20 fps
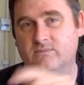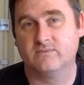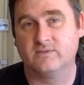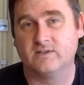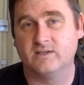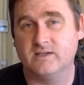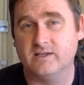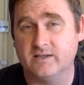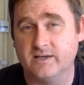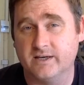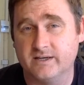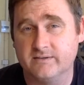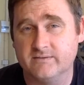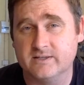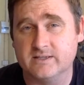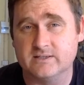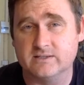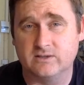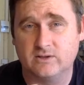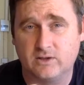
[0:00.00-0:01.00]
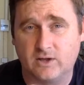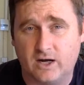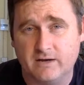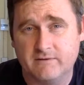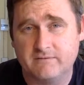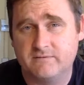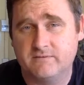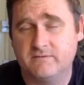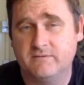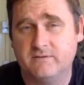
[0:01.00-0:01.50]
He gave his
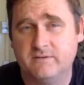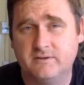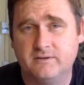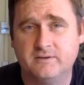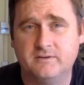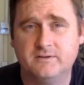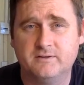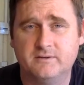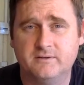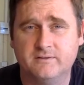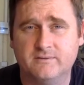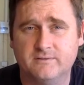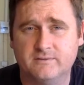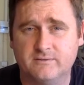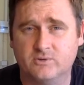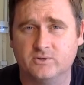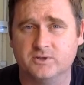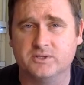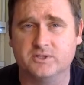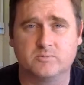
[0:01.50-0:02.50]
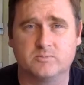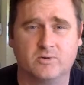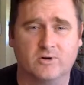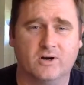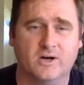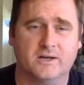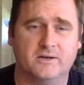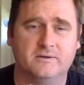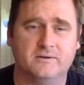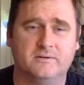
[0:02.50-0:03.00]
life for his
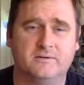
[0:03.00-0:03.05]
bride.